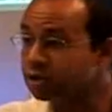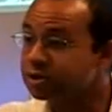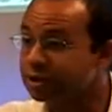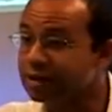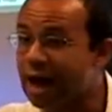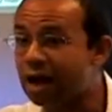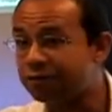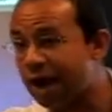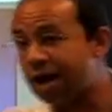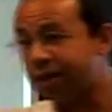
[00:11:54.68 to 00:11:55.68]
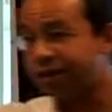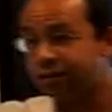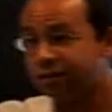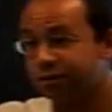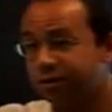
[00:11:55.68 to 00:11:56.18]
the Nile Valley
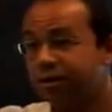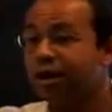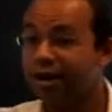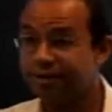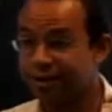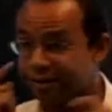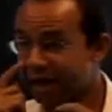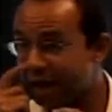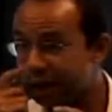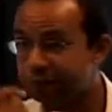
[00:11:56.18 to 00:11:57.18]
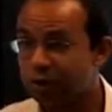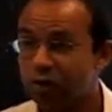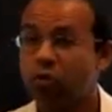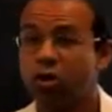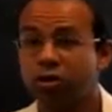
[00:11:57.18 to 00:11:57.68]
at that time
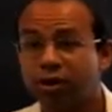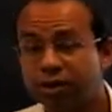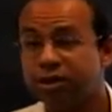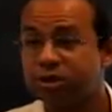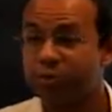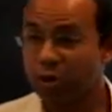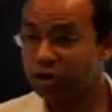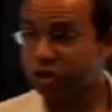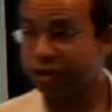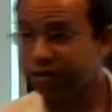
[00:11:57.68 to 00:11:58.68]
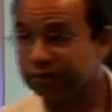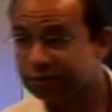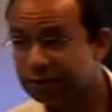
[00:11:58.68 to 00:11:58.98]
were a dispersion